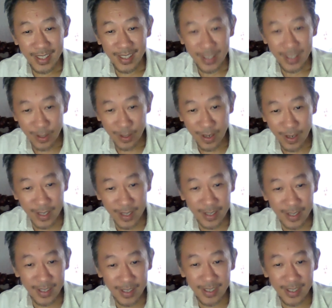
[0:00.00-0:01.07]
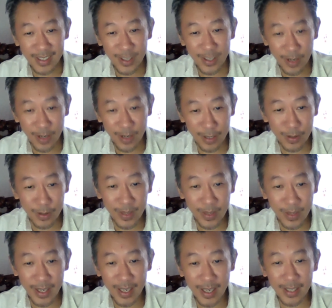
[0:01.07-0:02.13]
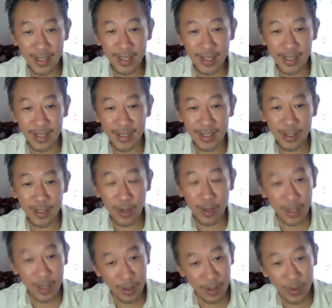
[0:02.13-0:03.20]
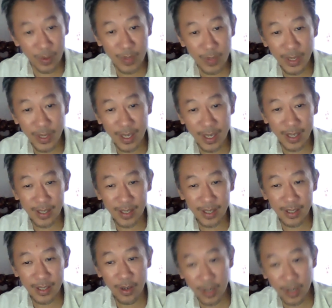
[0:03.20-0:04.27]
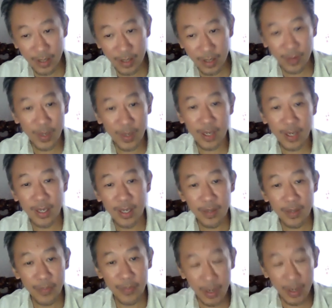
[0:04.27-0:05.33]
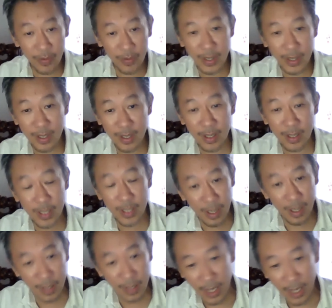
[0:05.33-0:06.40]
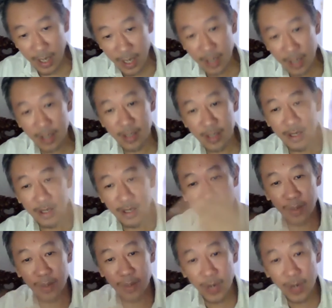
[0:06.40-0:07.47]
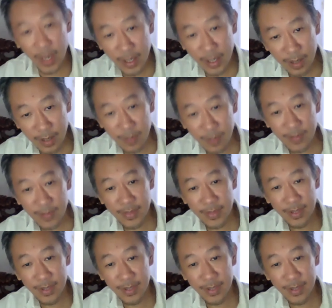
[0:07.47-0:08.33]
It's God. God is doing it actually. God has always been there. God is the one manifested this entire organism,